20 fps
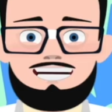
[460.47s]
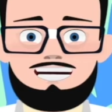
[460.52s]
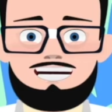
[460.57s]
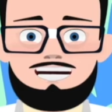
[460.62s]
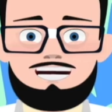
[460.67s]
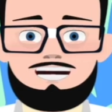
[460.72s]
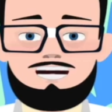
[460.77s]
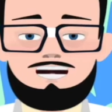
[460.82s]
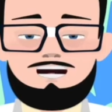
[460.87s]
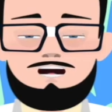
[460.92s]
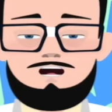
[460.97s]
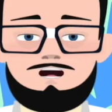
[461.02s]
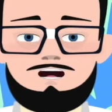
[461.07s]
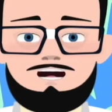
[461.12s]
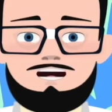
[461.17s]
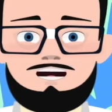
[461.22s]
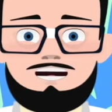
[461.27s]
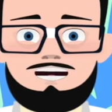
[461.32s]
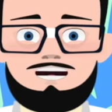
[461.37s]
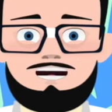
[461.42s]
your
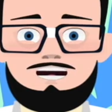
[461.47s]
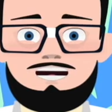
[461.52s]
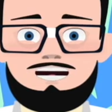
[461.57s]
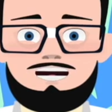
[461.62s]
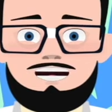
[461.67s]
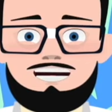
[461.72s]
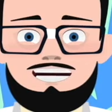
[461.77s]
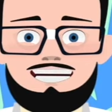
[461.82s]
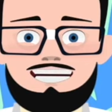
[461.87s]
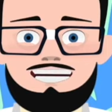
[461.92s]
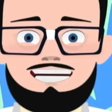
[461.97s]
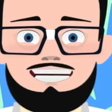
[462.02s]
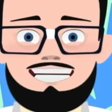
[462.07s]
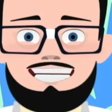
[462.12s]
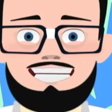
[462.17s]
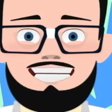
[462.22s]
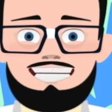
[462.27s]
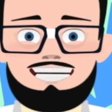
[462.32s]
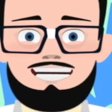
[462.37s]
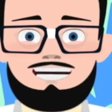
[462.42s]
analog brake system,
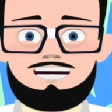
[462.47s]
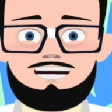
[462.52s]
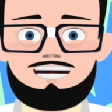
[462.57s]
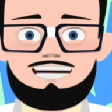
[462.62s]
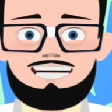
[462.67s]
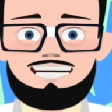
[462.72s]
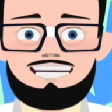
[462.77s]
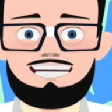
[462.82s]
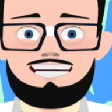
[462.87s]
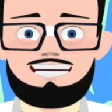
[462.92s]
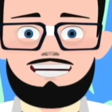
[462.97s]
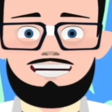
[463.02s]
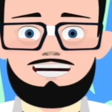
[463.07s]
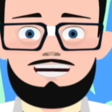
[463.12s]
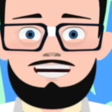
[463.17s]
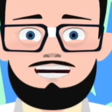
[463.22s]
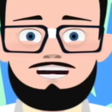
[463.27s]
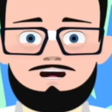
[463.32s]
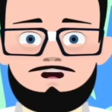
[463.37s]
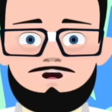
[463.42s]
to basically
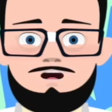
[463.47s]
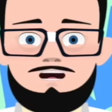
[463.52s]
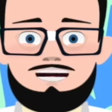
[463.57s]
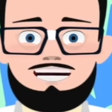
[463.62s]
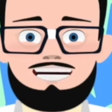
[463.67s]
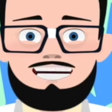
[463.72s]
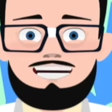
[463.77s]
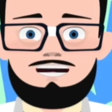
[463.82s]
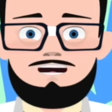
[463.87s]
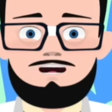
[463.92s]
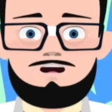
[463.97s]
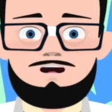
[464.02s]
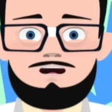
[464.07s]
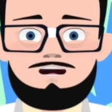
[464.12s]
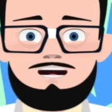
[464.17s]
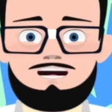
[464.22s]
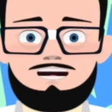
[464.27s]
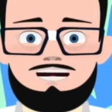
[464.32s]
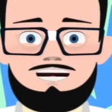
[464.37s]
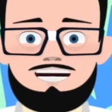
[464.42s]
mitigate
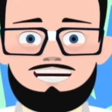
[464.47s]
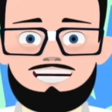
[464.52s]
when